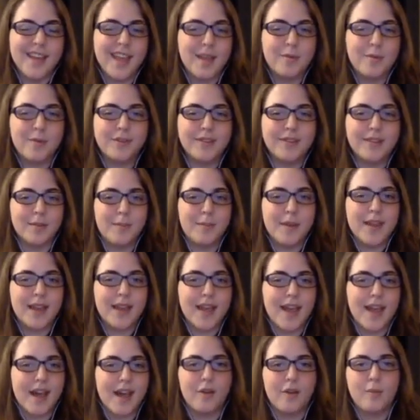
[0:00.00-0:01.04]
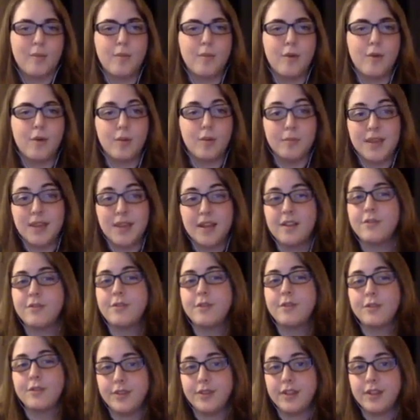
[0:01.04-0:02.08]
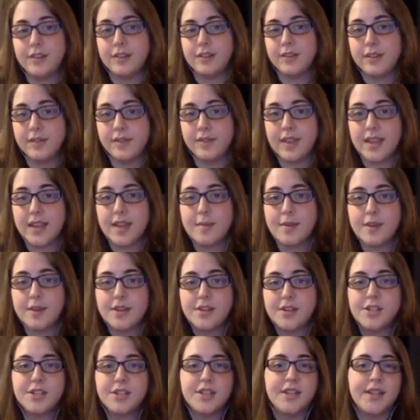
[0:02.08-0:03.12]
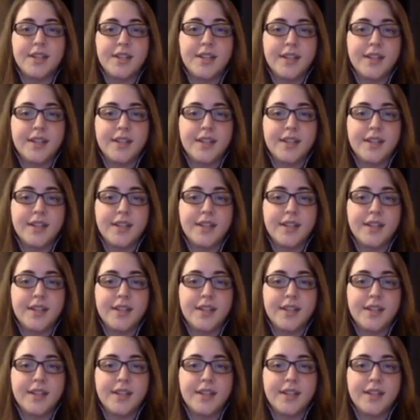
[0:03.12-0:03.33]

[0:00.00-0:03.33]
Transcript: able to pick out more meaningful features of the image.